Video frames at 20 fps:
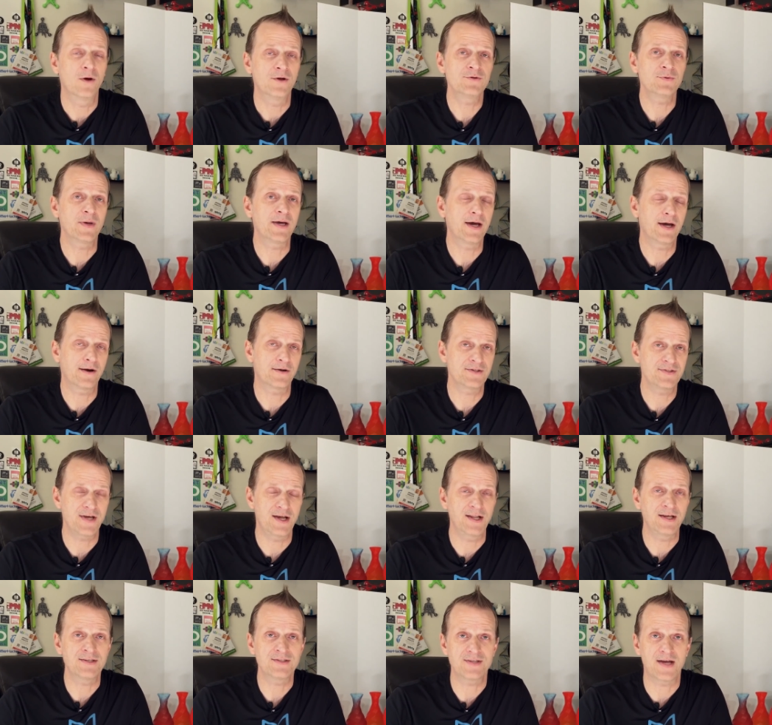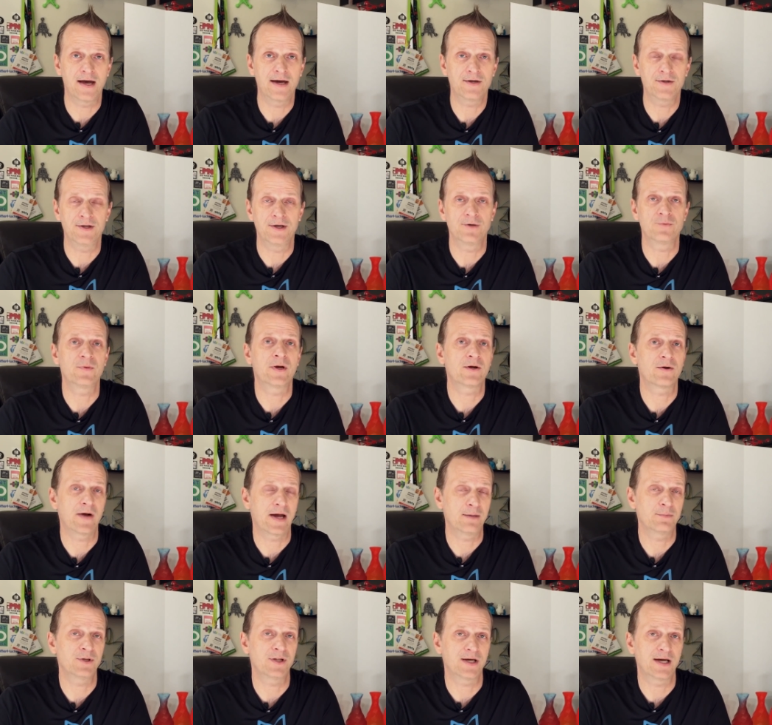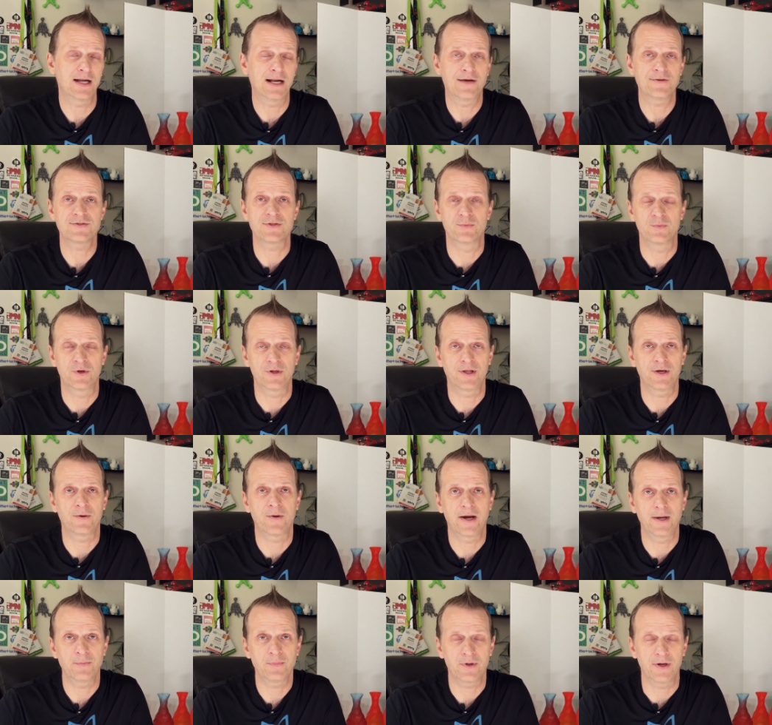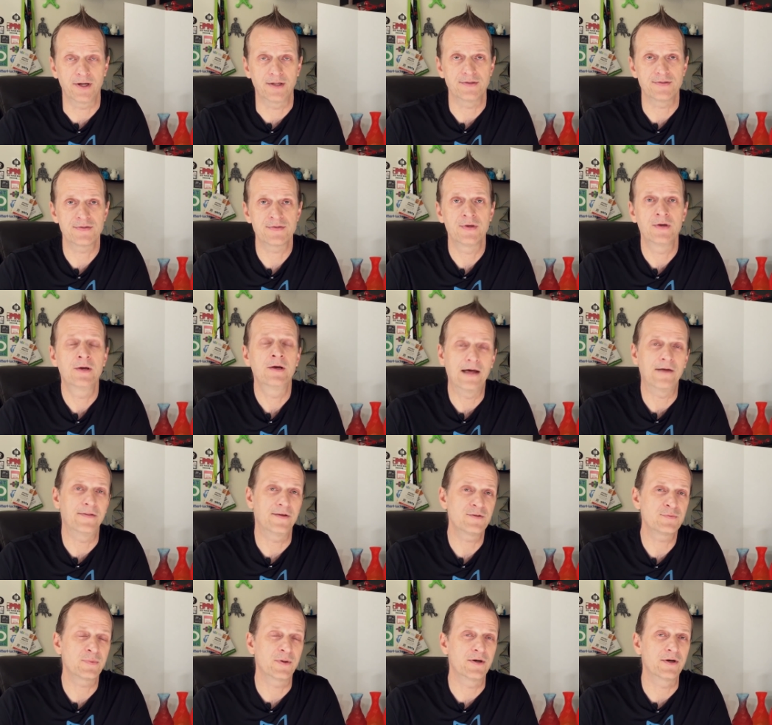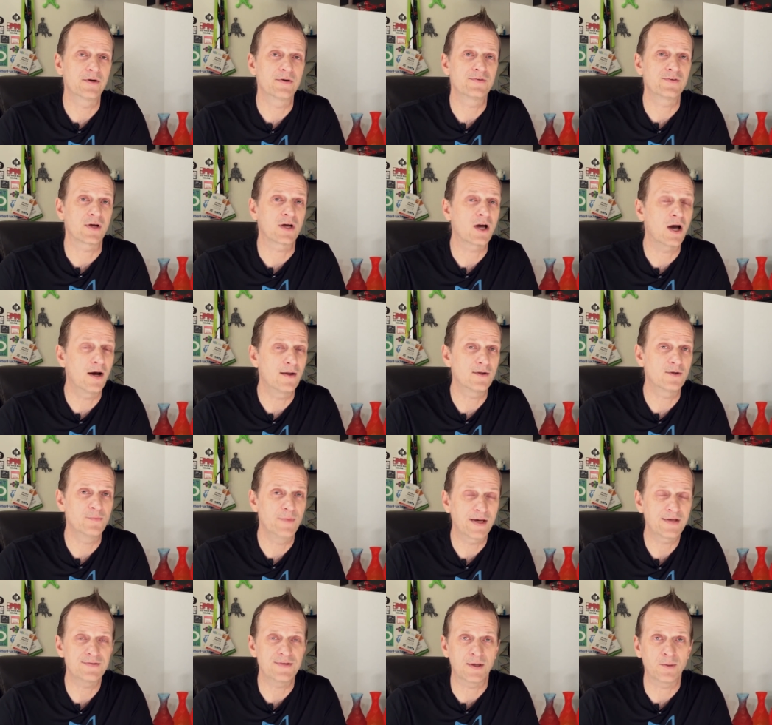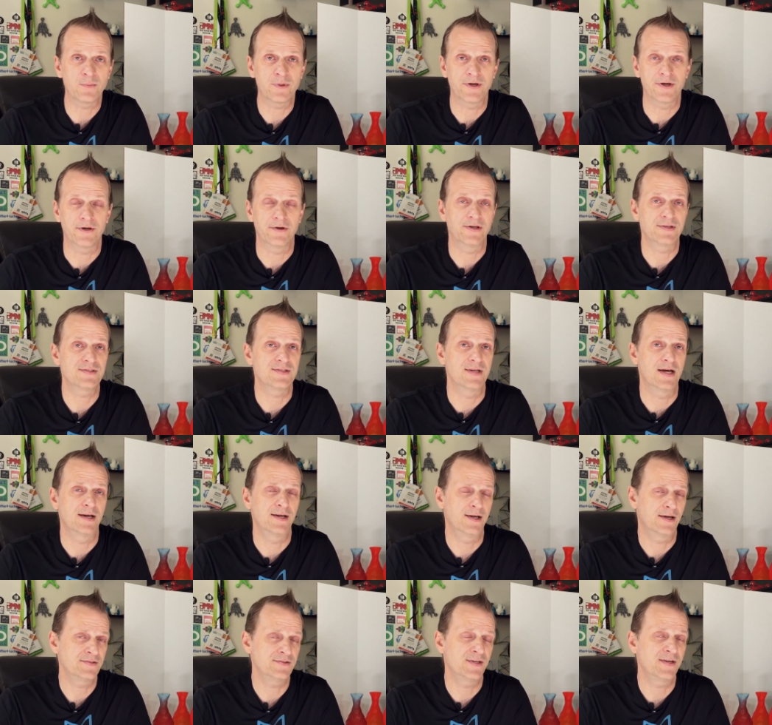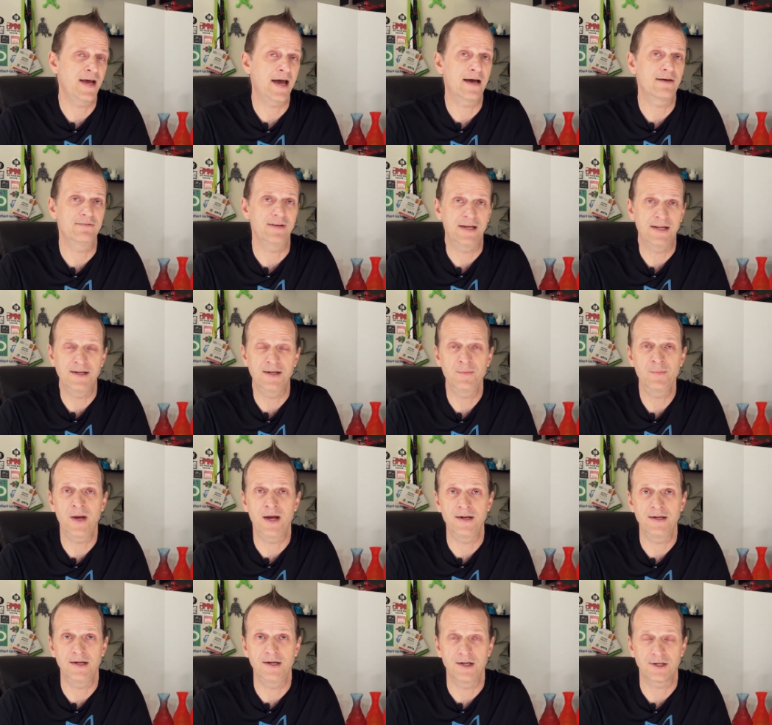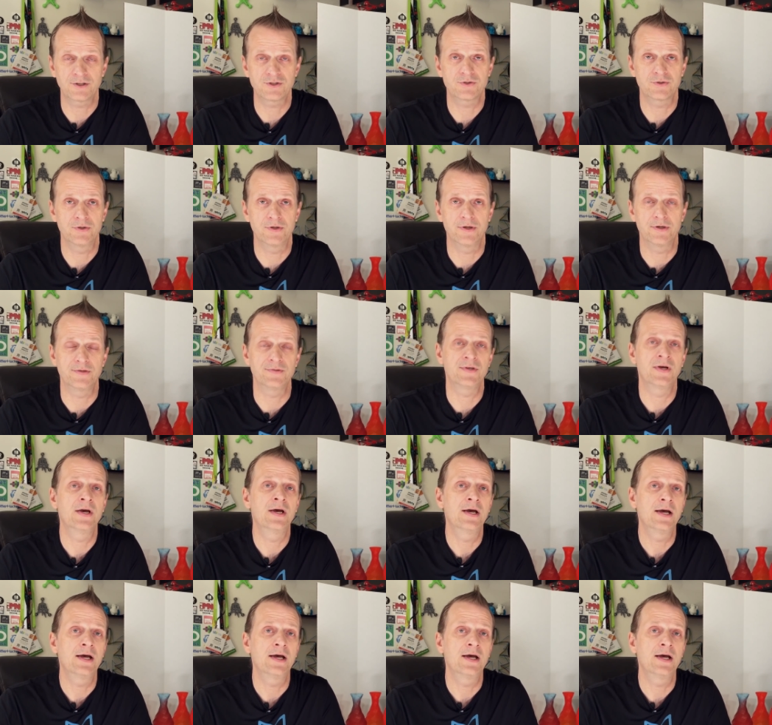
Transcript: Once we got our settings dialed in, we were able to get out some really great prints. Now this printer is a color mixing printer. It doesn't have independent extruders.